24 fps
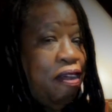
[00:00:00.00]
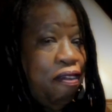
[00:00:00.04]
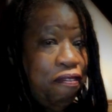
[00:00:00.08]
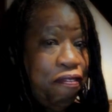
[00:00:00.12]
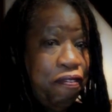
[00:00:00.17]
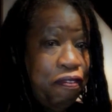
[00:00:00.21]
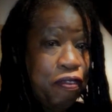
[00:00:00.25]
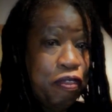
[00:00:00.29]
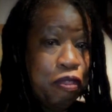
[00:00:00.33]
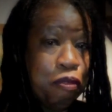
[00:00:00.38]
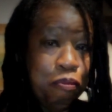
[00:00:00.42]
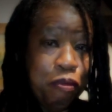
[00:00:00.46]

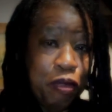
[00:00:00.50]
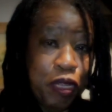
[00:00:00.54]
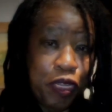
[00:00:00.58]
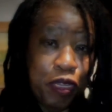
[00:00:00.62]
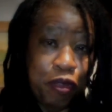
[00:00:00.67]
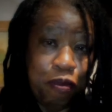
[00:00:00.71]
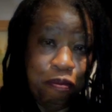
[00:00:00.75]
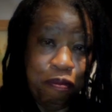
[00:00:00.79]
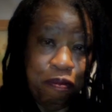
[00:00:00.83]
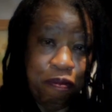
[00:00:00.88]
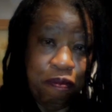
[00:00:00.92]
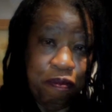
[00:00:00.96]
for the
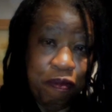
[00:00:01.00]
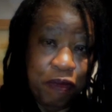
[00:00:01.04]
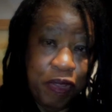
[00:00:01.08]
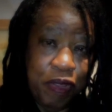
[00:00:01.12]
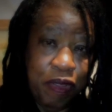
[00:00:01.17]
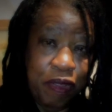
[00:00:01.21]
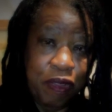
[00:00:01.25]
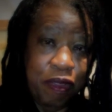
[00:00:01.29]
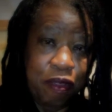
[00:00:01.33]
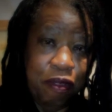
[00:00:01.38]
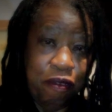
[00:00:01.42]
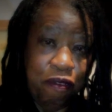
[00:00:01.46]
Bishop
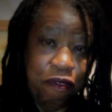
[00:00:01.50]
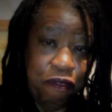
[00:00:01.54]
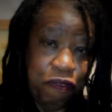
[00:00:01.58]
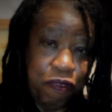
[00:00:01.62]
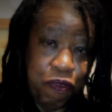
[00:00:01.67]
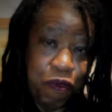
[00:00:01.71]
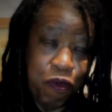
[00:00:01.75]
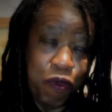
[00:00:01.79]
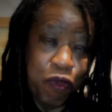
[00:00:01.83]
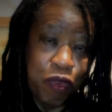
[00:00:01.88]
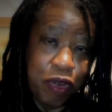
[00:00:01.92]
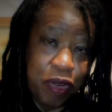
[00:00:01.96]
uh,
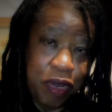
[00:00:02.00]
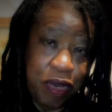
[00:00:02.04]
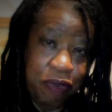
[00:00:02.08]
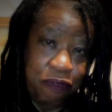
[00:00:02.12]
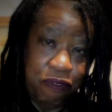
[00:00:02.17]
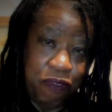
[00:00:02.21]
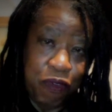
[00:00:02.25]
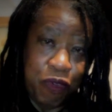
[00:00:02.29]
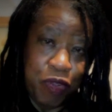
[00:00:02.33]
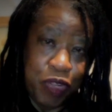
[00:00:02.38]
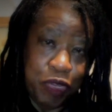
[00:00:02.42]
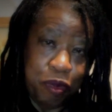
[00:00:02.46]
Ford
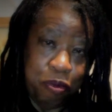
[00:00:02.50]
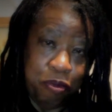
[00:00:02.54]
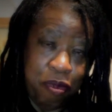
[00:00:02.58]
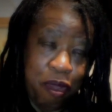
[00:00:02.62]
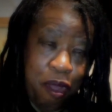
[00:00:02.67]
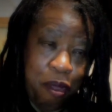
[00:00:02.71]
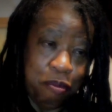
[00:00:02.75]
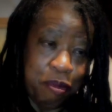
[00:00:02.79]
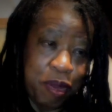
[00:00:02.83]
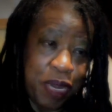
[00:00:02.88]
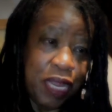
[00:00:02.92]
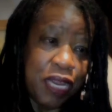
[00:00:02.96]
Ford's
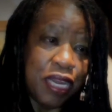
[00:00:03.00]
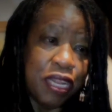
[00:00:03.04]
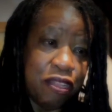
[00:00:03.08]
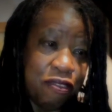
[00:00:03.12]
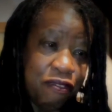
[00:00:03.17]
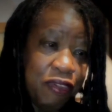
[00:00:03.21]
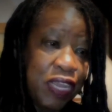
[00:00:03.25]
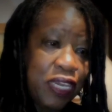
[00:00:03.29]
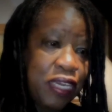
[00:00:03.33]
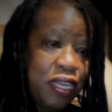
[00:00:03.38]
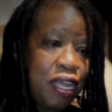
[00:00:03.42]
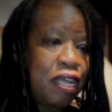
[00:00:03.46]
property, and it's
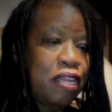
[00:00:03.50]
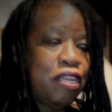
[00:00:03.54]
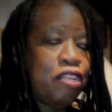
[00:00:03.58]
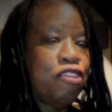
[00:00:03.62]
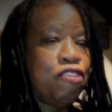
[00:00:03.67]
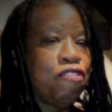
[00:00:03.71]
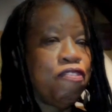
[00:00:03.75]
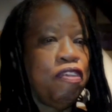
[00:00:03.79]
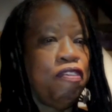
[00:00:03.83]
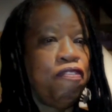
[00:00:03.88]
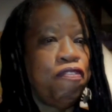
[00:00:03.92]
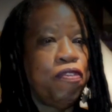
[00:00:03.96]
right down the
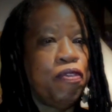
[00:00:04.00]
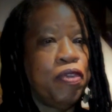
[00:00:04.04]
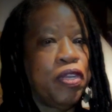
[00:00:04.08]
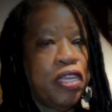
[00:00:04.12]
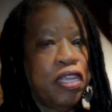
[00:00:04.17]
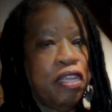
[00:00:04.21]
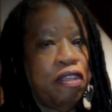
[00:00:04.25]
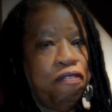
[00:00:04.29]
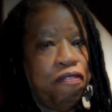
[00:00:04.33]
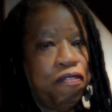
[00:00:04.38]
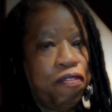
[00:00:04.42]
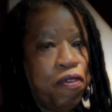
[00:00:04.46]
street,
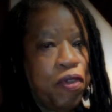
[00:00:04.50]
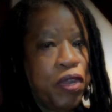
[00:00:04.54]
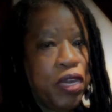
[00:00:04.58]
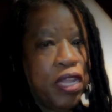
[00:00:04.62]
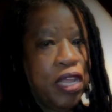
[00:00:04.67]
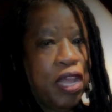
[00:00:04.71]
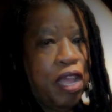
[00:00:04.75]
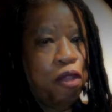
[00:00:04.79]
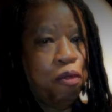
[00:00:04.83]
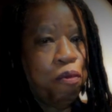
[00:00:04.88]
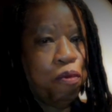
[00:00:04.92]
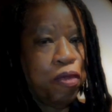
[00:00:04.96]

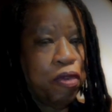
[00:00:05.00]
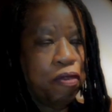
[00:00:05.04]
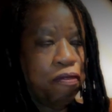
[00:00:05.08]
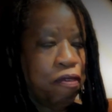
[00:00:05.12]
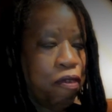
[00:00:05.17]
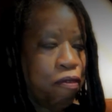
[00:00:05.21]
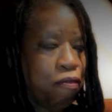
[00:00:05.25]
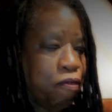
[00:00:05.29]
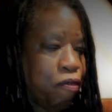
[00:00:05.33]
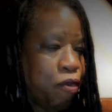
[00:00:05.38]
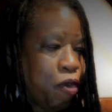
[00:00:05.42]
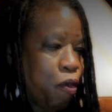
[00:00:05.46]
1448
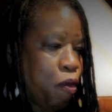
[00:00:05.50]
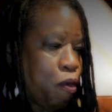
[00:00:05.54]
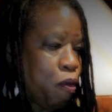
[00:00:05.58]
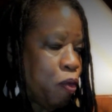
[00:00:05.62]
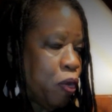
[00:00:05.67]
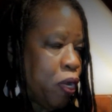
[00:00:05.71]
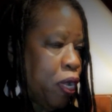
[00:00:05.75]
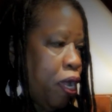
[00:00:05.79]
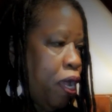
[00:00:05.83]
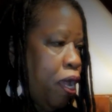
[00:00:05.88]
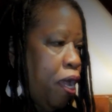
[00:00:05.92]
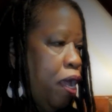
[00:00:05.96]
Woodrow
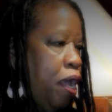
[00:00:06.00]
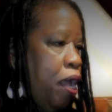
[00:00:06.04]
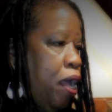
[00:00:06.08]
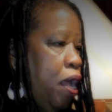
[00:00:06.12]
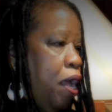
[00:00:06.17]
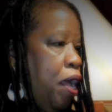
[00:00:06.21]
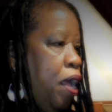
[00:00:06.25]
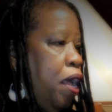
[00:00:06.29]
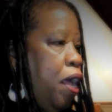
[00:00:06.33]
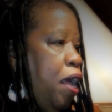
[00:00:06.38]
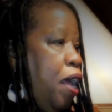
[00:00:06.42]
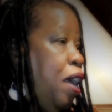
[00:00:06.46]
Road. Okay.
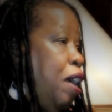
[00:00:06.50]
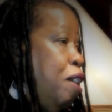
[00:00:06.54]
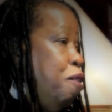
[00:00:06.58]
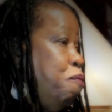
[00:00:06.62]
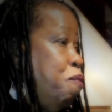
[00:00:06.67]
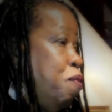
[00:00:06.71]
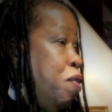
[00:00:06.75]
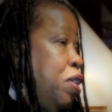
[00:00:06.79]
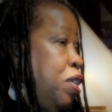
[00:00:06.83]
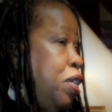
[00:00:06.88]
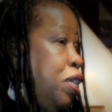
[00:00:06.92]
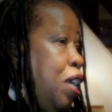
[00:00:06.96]
And
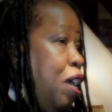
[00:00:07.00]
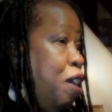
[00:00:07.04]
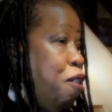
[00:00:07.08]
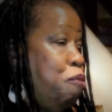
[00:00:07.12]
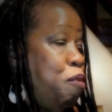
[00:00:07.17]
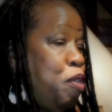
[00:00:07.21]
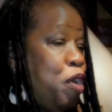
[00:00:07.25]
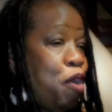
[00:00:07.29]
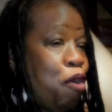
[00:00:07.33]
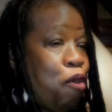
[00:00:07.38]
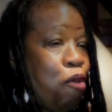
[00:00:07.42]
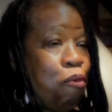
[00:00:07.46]
one day
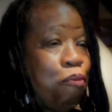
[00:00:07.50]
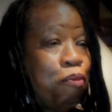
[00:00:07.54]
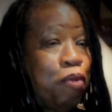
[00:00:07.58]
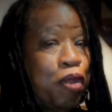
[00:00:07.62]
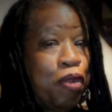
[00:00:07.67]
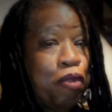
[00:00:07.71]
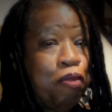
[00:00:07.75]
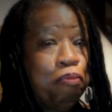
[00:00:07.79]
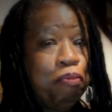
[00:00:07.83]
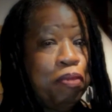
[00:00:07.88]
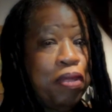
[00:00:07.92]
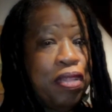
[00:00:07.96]
we hope
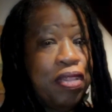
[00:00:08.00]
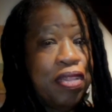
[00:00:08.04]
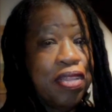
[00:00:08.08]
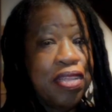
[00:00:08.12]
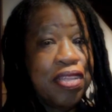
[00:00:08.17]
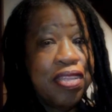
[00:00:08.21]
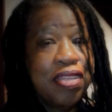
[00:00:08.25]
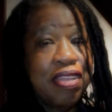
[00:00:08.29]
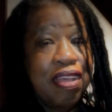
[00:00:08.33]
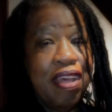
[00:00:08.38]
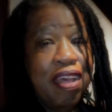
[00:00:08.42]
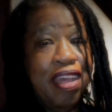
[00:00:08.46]
it'll be the
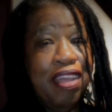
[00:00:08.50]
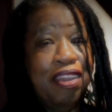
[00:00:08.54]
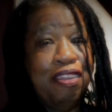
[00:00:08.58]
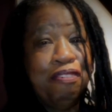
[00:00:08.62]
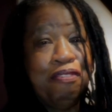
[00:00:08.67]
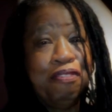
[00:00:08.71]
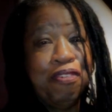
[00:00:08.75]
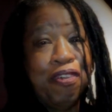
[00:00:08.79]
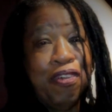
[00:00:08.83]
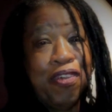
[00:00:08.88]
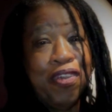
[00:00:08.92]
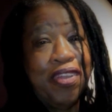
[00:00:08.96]
site
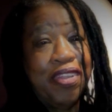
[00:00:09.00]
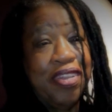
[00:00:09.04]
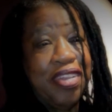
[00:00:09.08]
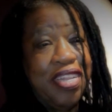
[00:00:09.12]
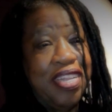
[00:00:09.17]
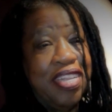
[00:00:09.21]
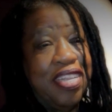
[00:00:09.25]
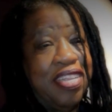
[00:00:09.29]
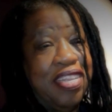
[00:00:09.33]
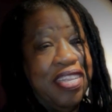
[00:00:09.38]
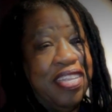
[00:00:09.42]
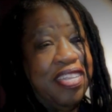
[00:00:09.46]
of our
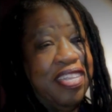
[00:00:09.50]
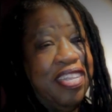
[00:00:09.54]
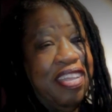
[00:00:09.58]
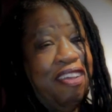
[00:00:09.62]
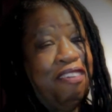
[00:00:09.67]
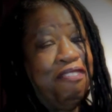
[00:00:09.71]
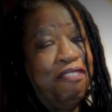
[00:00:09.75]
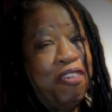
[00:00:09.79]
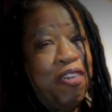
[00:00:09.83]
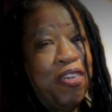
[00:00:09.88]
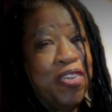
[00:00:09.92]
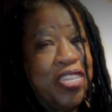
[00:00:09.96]

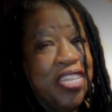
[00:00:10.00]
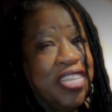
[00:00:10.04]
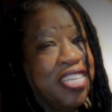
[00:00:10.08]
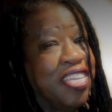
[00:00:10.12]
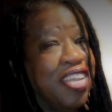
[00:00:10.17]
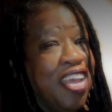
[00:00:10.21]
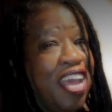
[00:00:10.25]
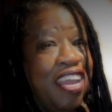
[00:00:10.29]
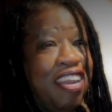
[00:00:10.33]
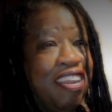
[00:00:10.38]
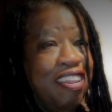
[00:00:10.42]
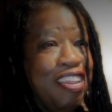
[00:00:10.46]
of our
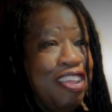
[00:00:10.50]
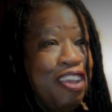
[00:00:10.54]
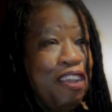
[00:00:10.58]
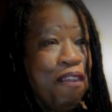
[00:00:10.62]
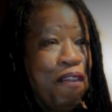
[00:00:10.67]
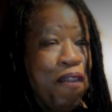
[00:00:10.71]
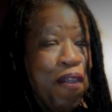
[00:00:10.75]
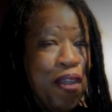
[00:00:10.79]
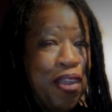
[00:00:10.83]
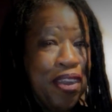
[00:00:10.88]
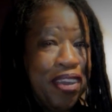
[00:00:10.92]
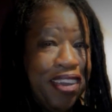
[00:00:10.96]

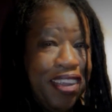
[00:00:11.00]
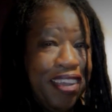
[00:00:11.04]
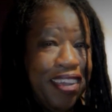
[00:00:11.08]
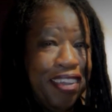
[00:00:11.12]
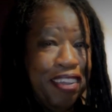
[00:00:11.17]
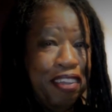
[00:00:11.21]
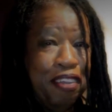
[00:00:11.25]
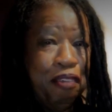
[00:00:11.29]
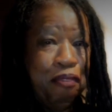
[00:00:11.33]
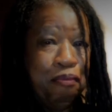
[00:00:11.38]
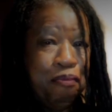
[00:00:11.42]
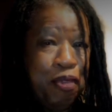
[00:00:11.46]
state-of-the-art
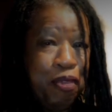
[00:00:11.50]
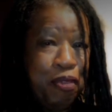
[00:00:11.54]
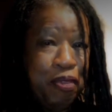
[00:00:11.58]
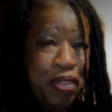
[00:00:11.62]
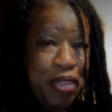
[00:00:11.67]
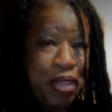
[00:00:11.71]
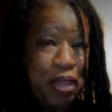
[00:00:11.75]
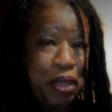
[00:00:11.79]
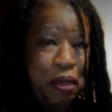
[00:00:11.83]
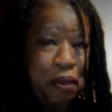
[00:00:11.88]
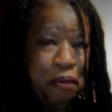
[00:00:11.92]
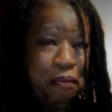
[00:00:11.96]
uh,
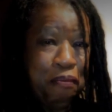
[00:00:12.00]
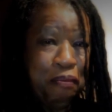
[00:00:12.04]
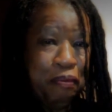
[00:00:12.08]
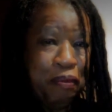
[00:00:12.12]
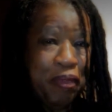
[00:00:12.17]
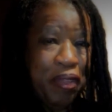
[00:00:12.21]
museum.